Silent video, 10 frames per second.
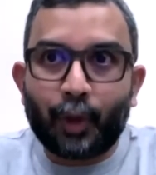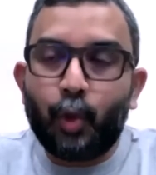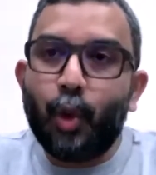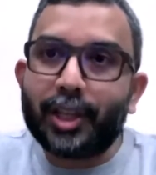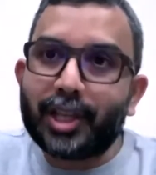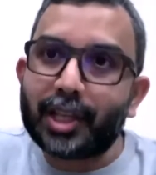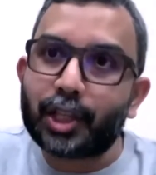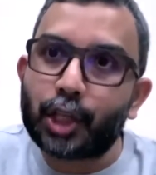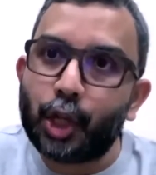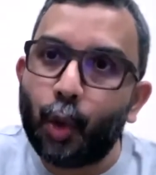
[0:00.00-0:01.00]
who are
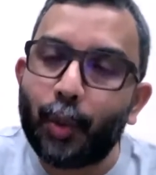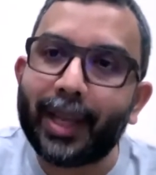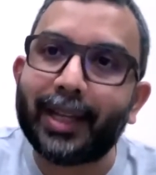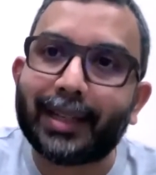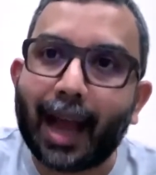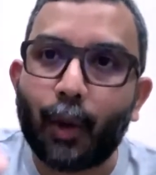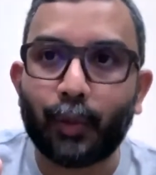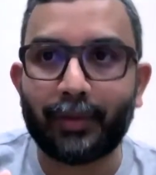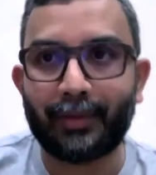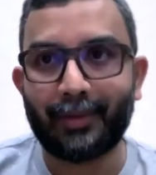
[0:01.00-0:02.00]
just slowing down,
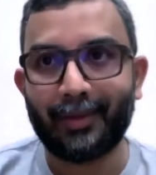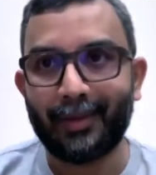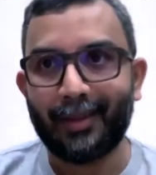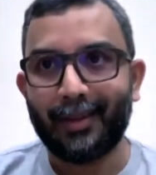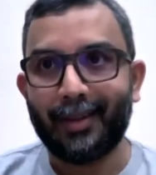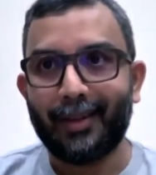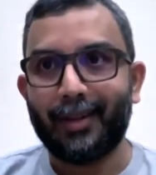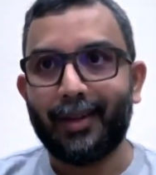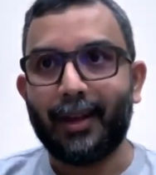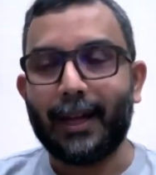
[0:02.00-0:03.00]

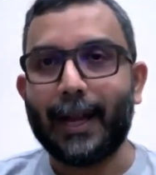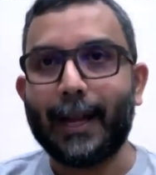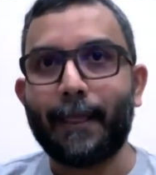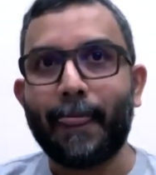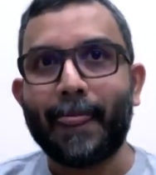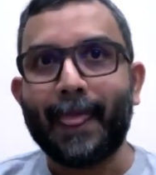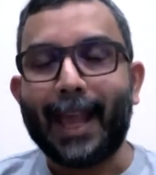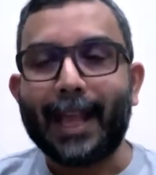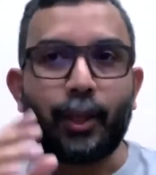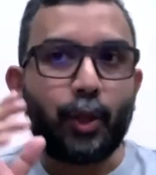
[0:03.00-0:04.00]
all right?
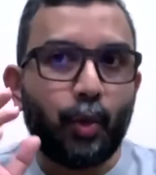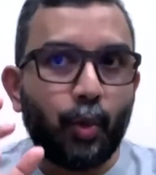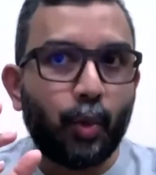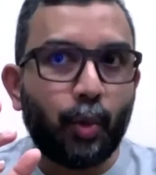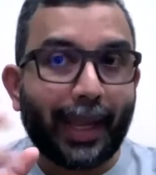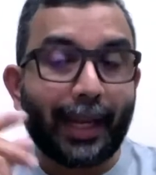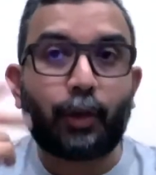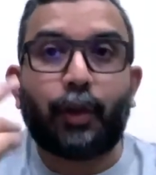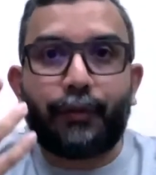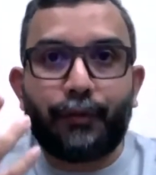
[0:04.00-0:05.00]
And you get
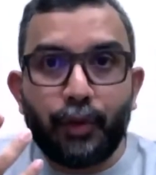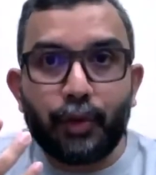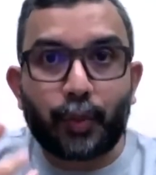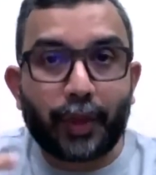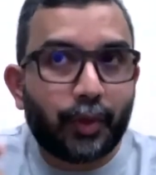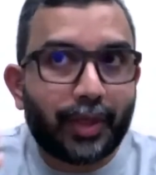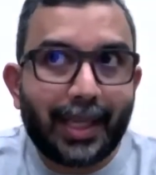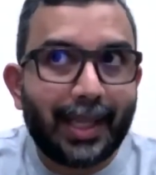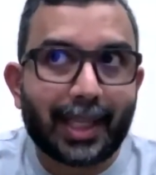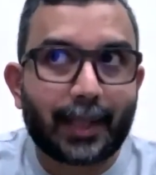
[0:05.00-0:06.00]
confused when you
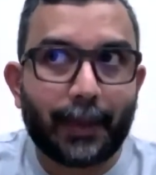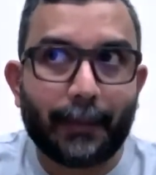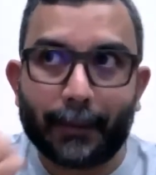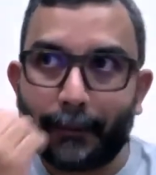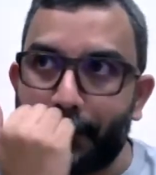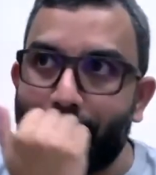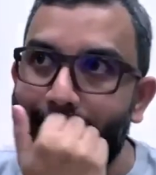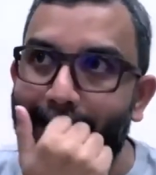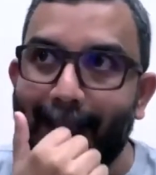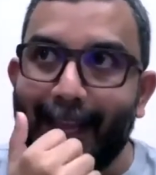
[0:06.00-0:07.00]
see these people
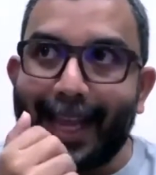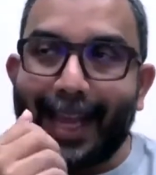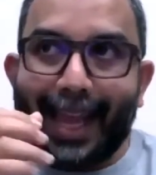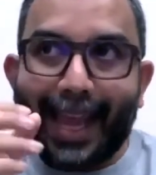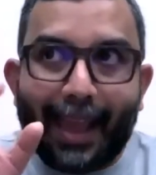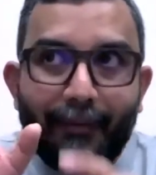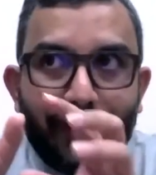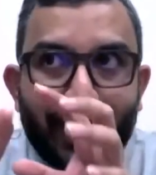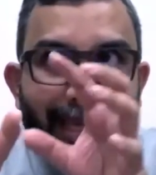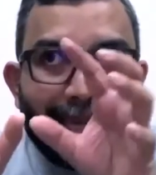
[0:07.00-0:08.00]
because
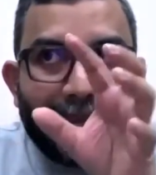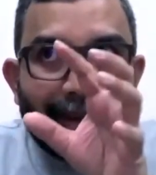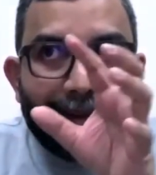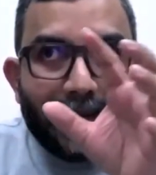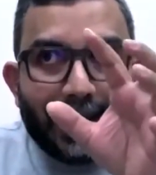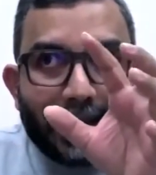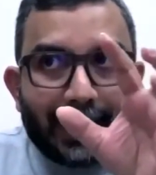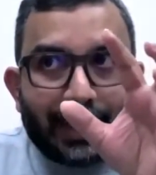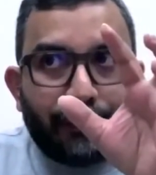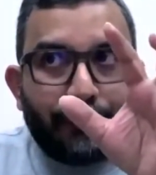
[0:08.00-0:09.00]
every ingredient
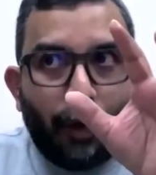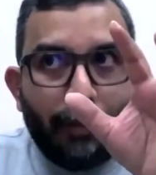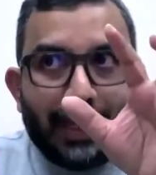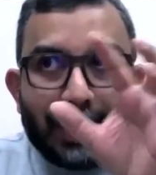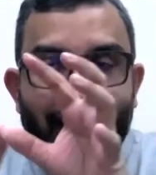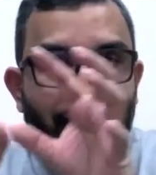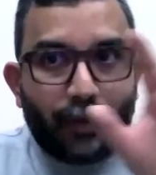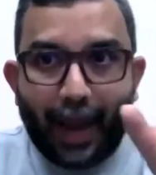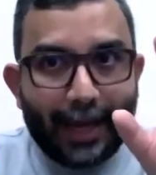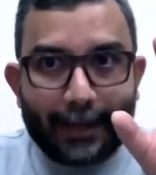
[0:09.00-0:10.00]
in the formula is
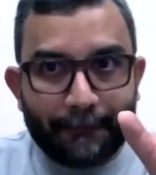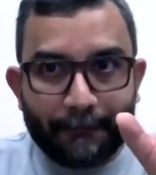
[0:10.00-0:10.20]
right.